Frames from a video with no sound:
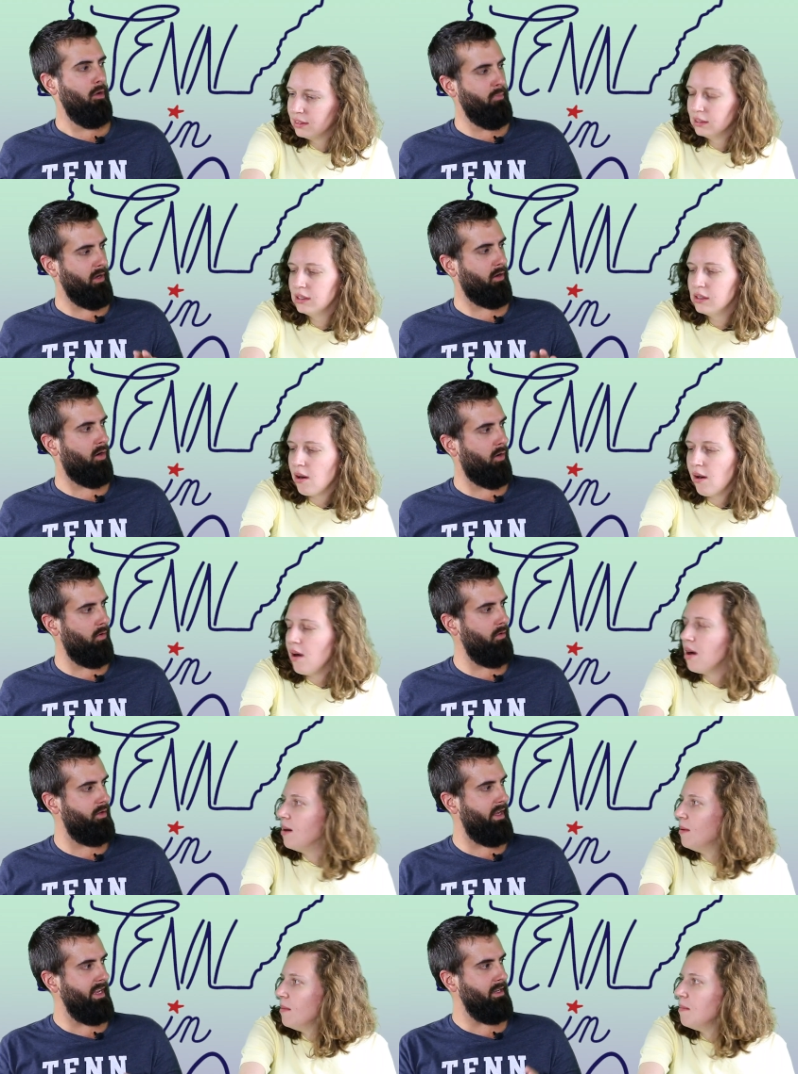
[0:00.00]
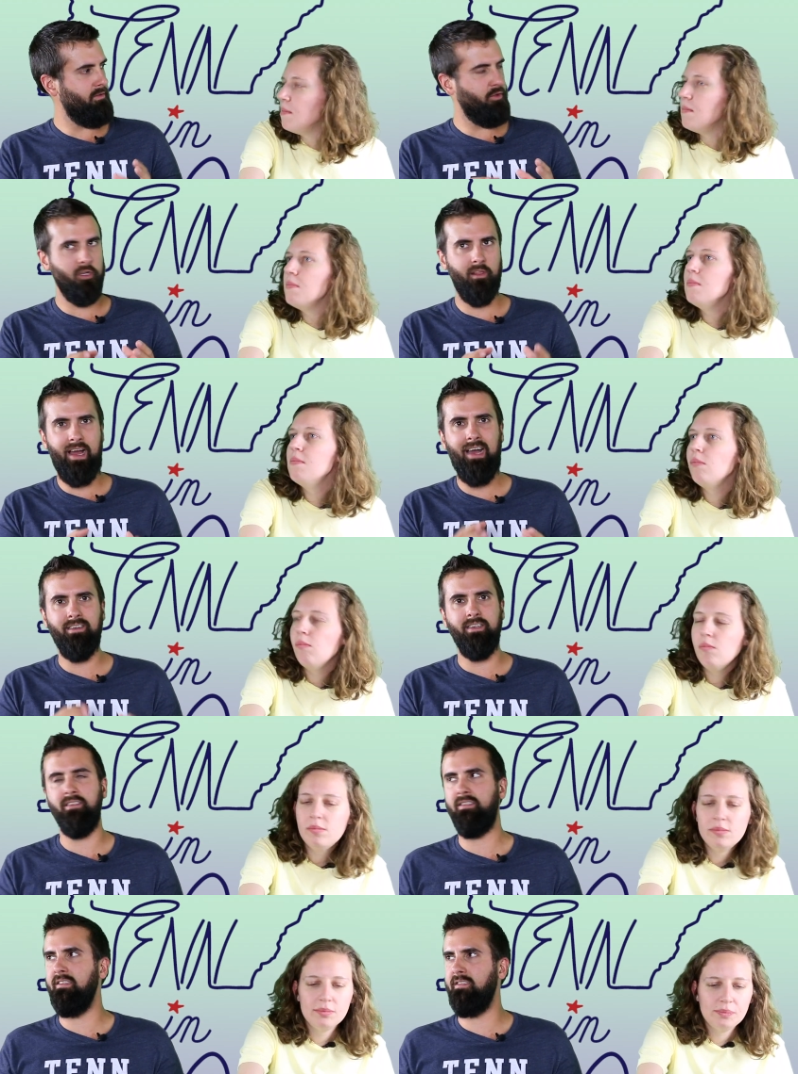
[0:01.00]
Speaker 1: But cold and mm.
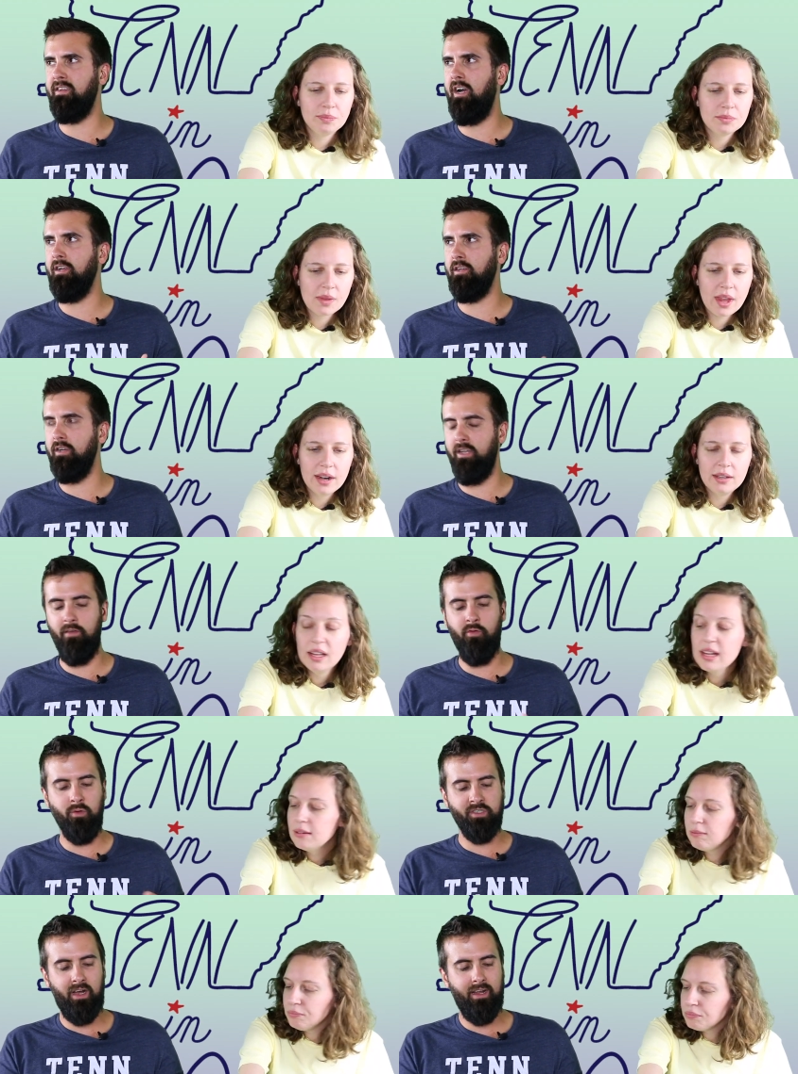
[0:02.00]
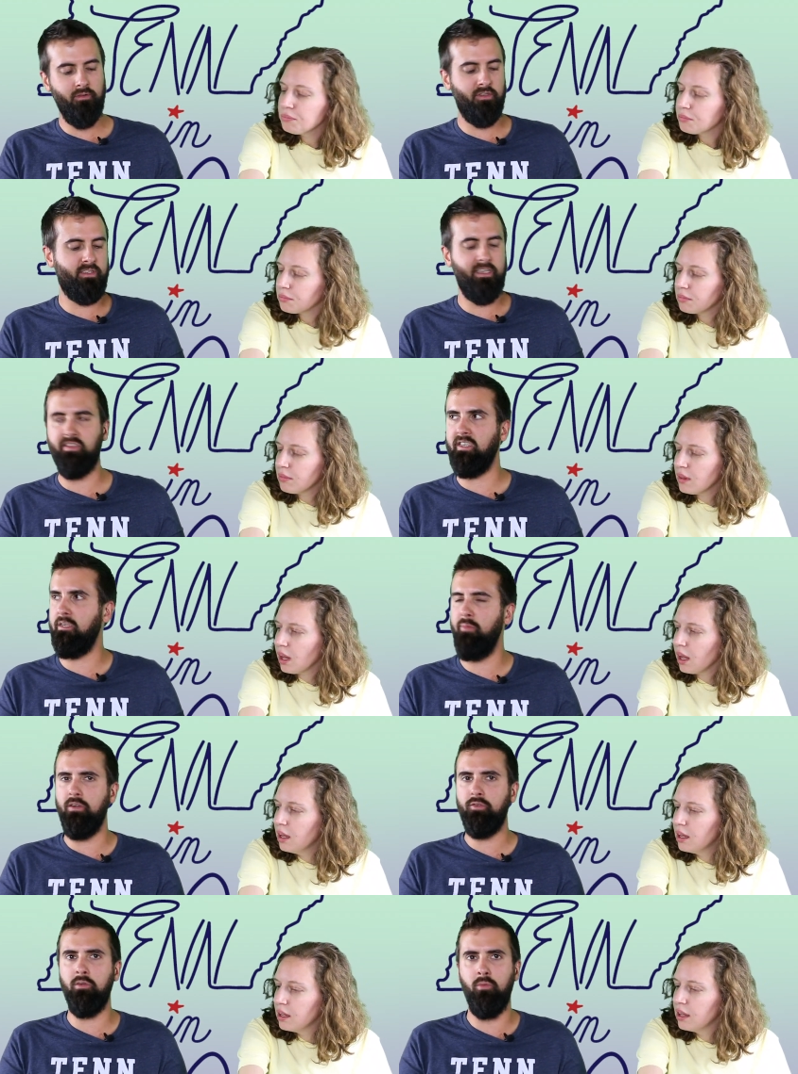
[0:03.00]
gelatinous, it's not good. If it was hot, it would just taste like
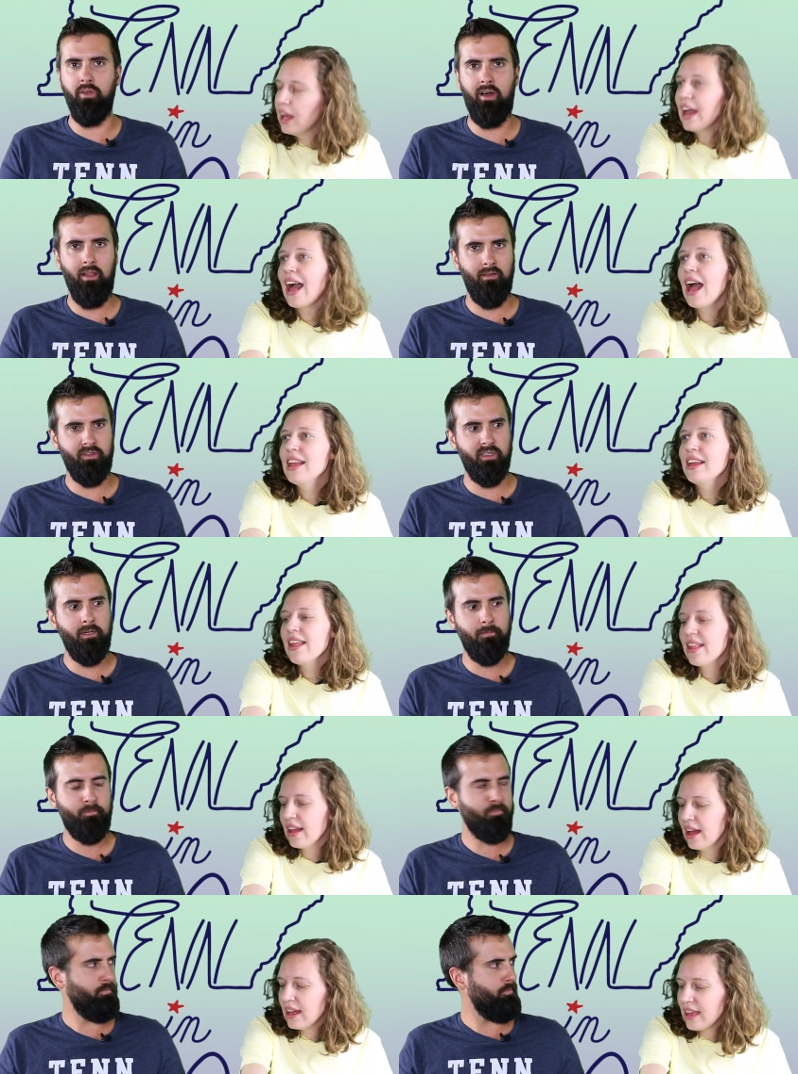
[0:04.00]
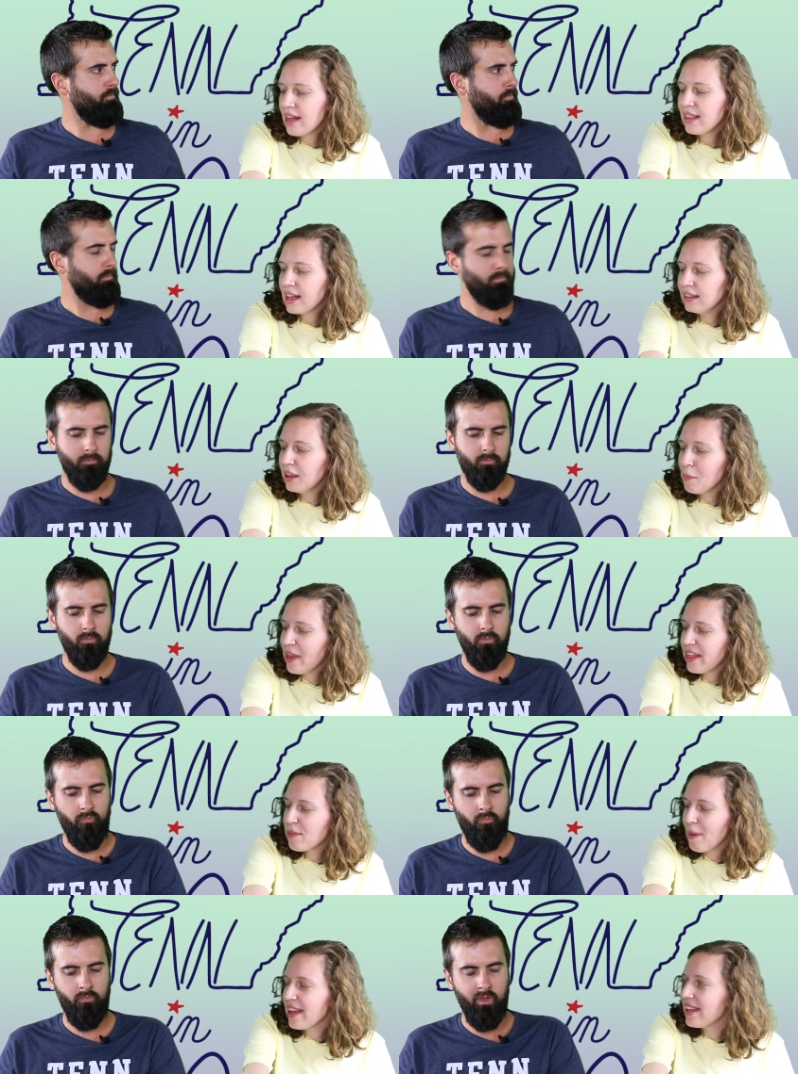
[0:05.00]
tomato soup with olives. It kind
Speaker 2: of does. Yeah, like a little bit
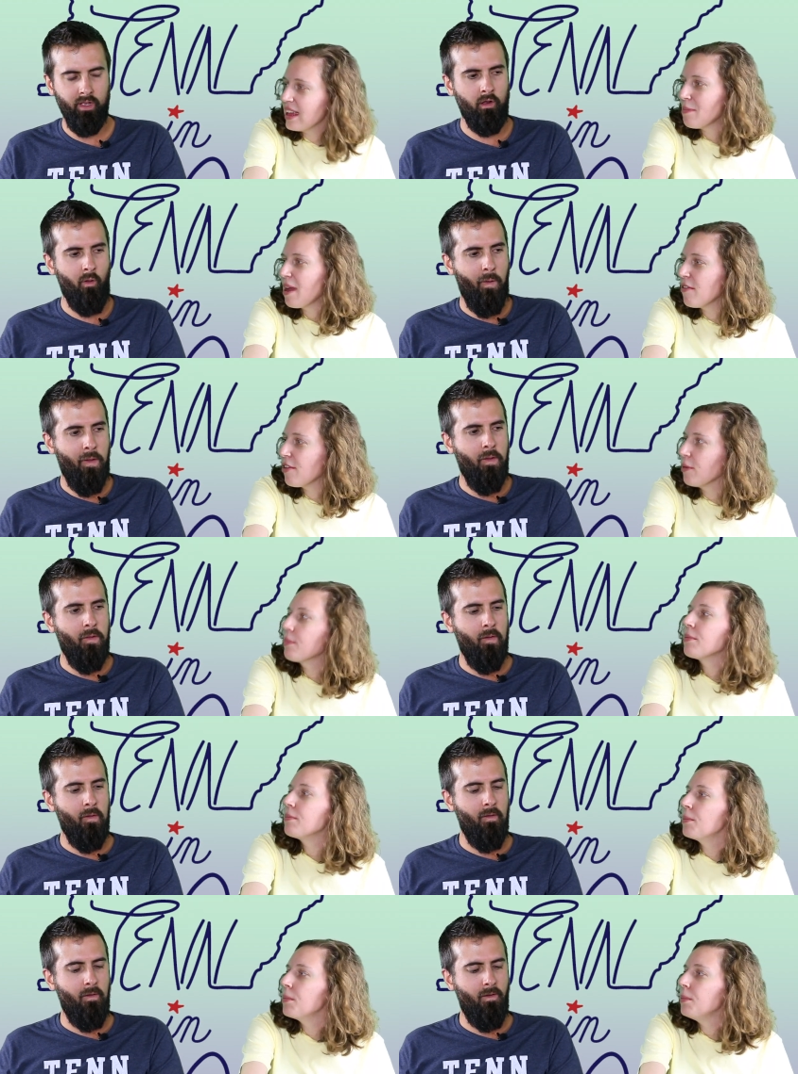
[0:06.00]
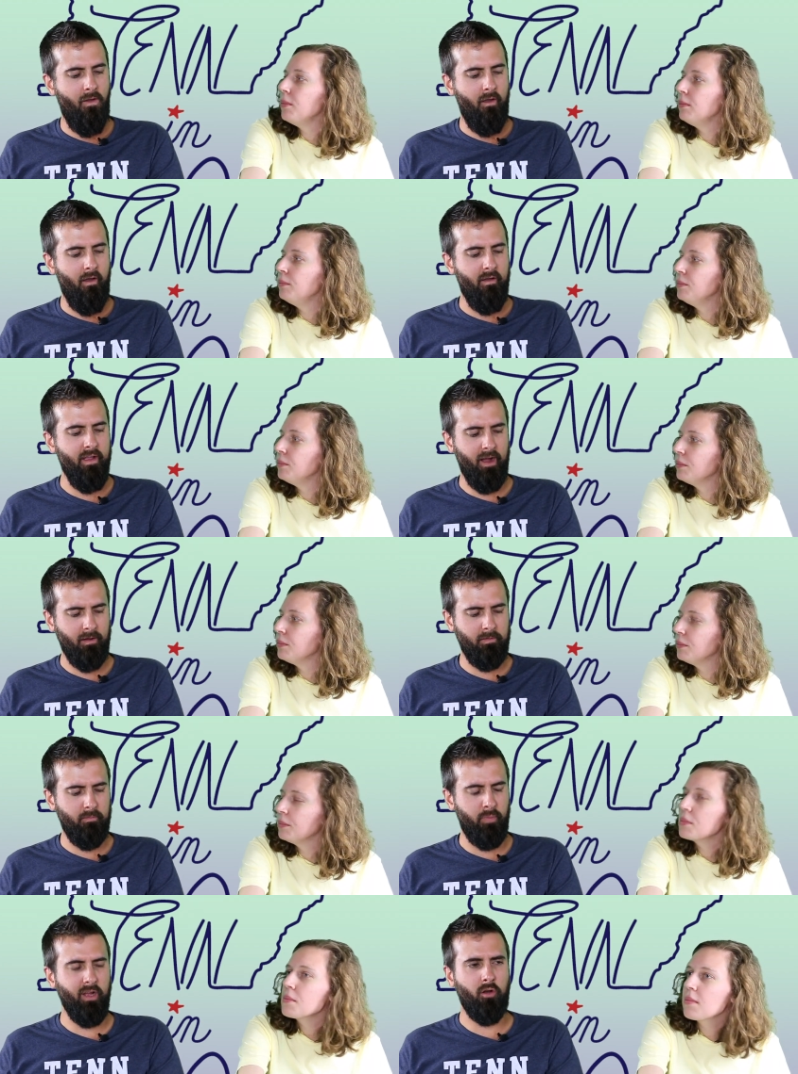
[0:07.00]
Speaker 1: spicy tomato soup. Yeah,
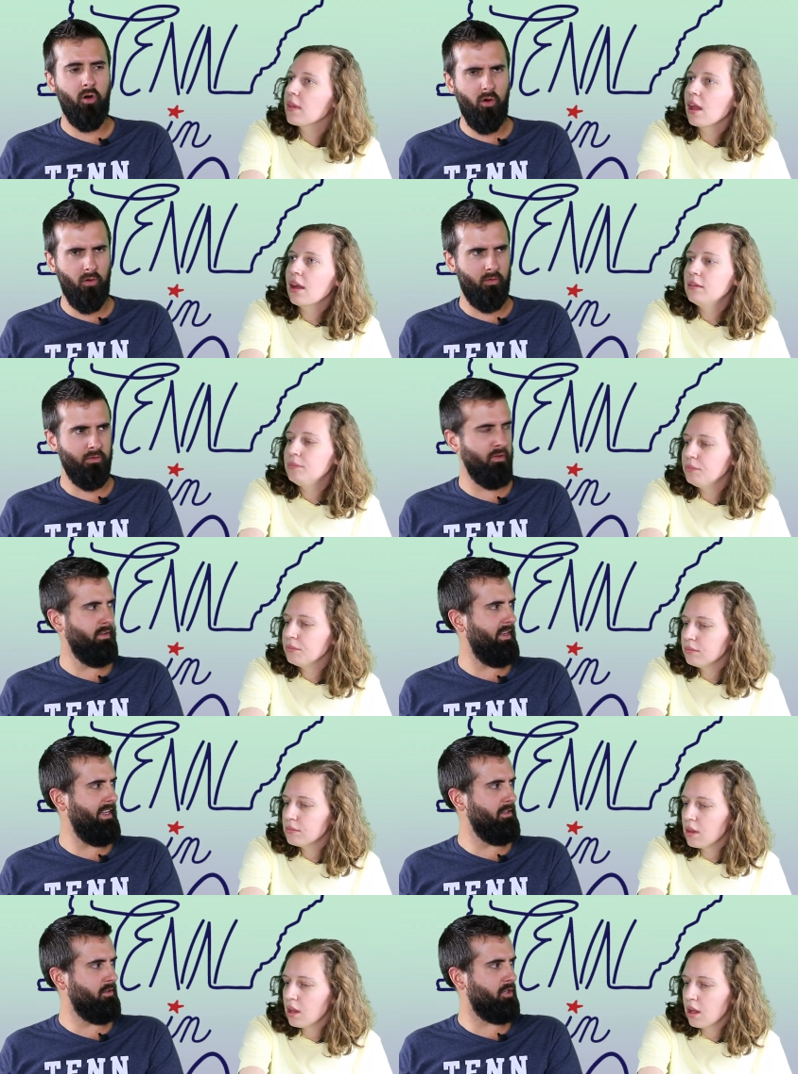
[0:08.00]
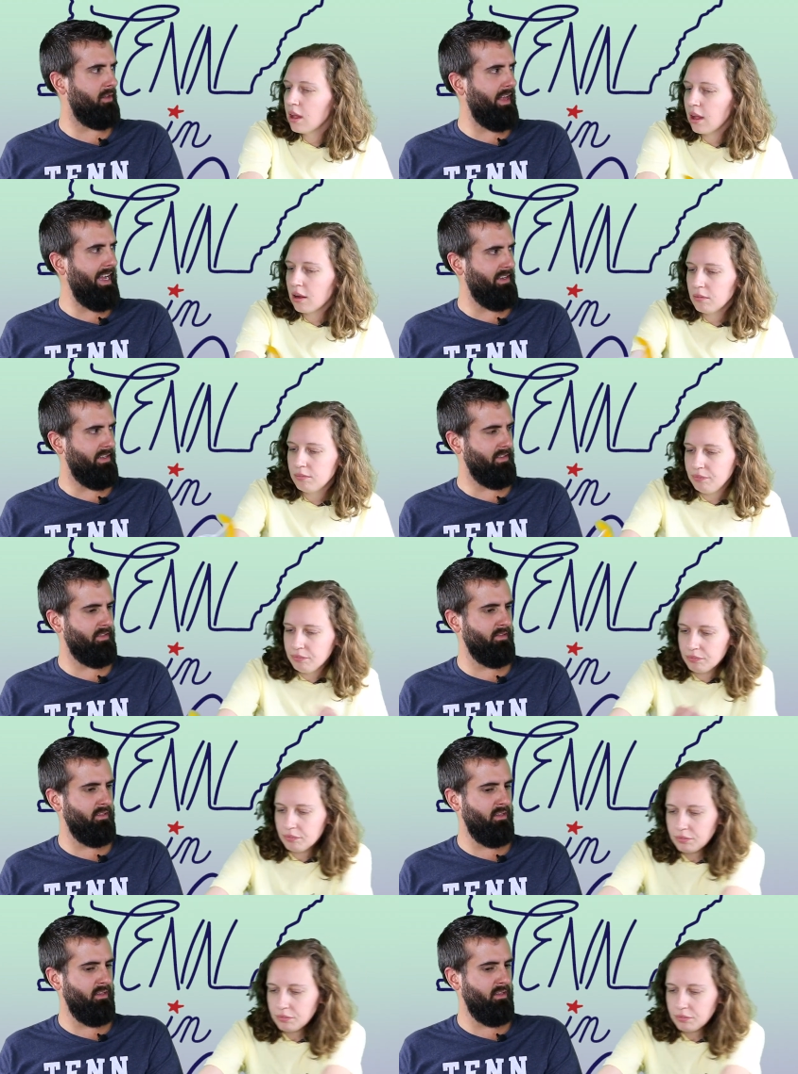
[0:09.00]
but cold and gelatinous.